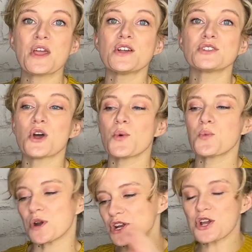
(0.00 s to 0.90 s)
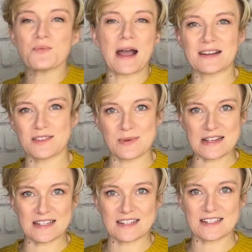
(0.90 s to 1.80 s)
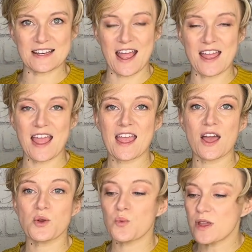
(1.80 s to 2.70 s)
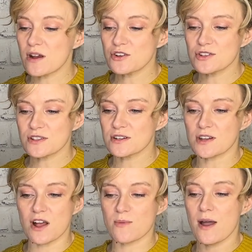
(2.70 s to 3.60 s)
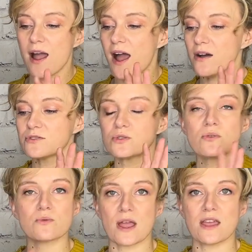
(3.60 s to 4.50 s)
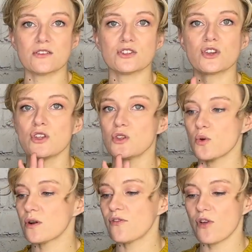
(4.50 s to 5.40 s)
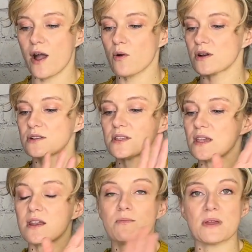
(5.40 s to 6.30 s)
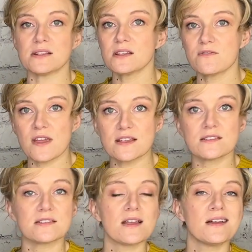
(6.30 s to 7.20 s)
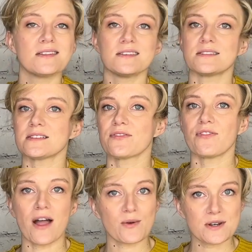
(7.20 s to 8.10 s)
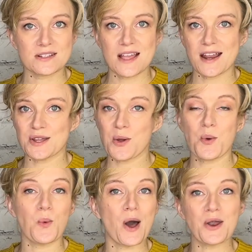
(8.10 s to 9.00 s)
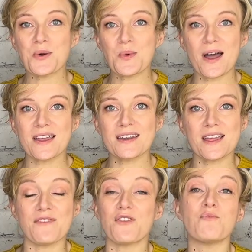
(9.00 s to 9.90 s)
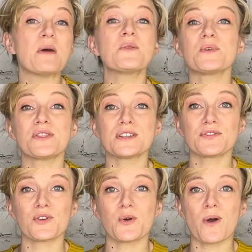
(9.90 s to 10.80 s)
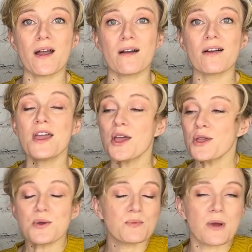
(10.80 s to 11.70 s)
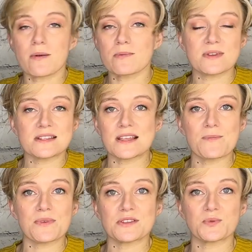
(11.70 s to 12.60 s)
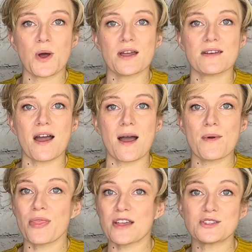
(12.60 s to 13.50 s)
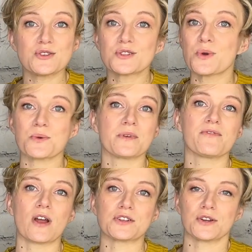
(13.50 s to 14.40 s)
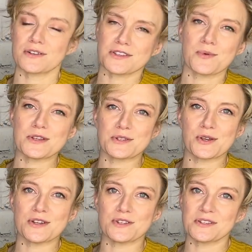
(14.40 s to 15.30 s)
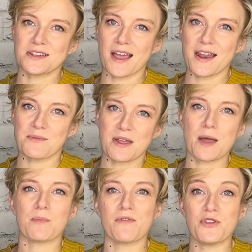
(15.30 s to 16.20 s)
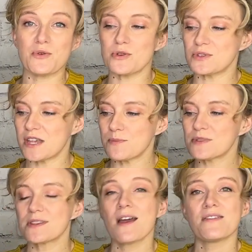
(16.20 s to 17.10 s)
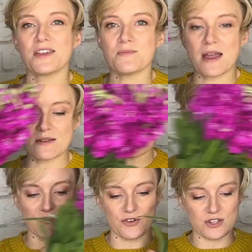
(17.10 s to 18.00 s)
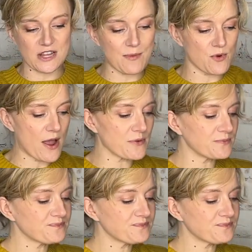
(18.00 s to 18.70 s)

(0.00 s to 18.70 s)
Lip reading: So we're gonna go back to the basics today, and we are just gonna talk about how to arrange your flowers in a basic vase. This is Flower Designing 101. If you've been with us for a while, you could probably skip this one unless you just want a refresher. It's always good just to kind of pick up a few new tips that you might have missed the first time around.